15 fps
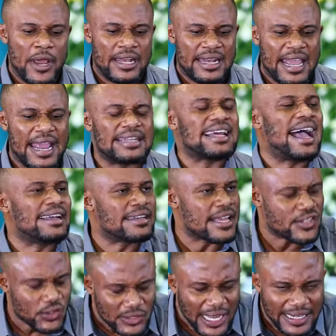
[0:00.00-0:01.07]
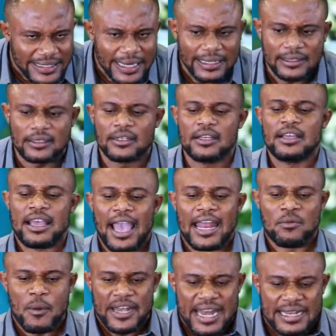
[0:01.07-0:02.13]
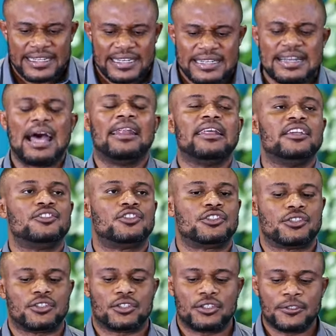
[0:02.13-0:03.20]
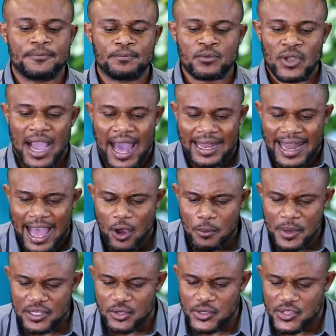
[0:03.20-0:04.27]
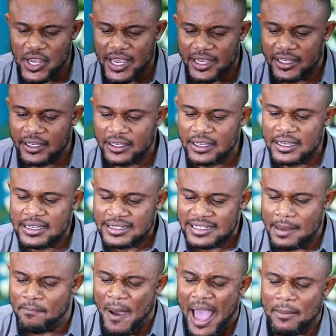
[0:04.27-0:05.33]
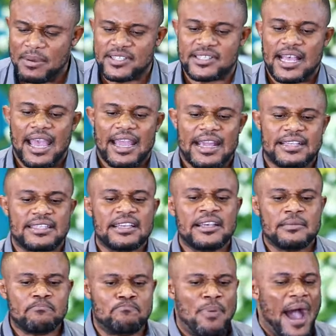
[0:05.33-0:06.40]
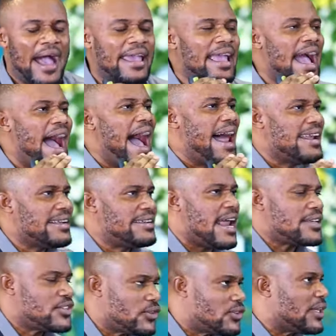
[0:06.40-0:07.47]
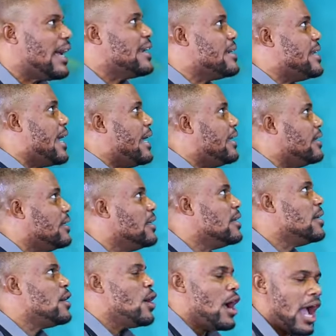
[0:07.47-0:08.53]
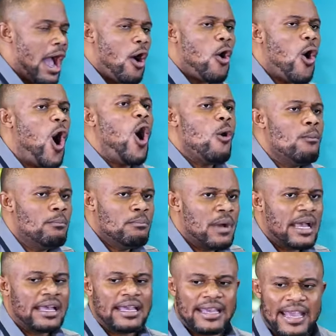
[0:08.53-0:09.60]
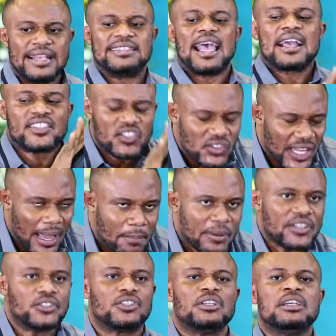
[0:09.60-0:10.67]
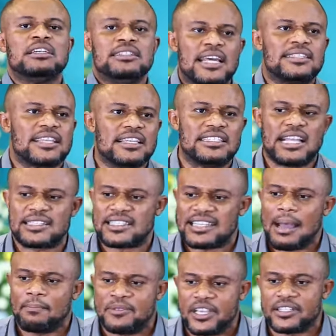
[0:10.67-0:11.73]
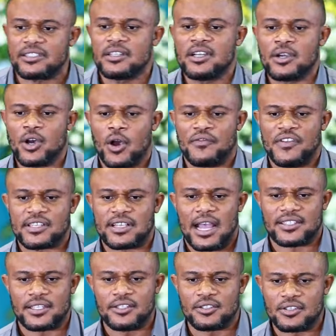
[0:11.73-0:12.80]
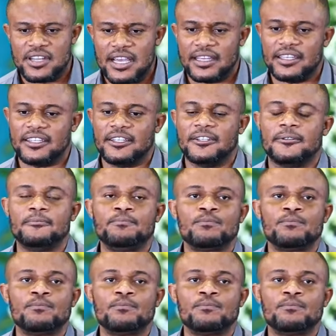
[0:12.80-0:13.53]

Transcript: we need understanding, and we need knowledge. Allow me to say, the Bible says, by understanding a home is established. This is the subject of discussion today.